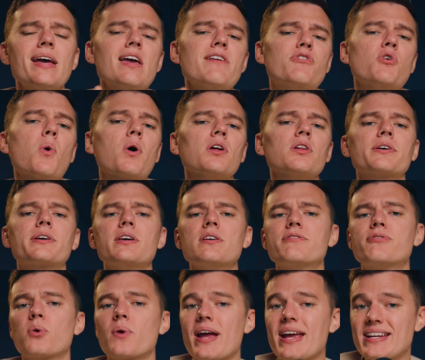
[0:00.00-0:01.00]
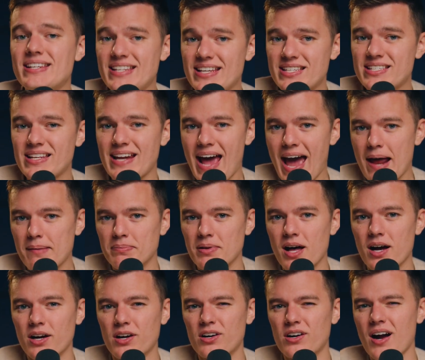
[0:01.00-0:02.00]
If you are looking for a decent ad
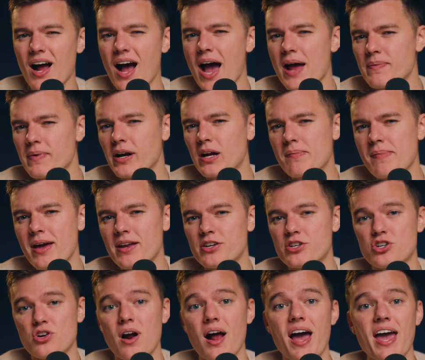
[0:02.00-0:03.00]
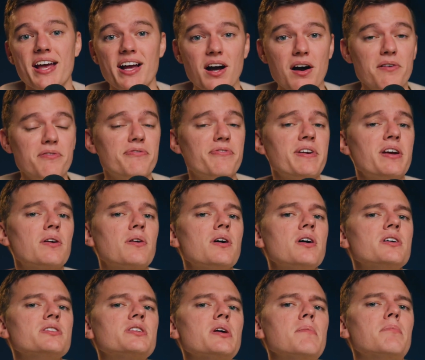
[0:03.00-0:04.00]
blocker, I'd recommend trying
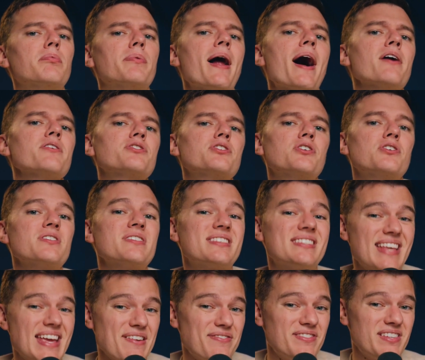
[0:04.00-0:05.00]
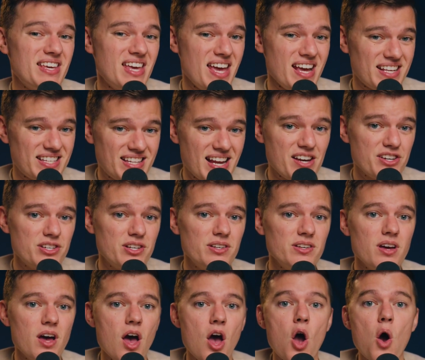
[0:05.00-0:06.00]
Avira's Browser Safety
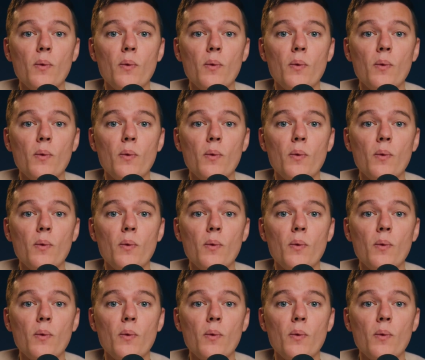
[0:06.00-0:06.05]
extension,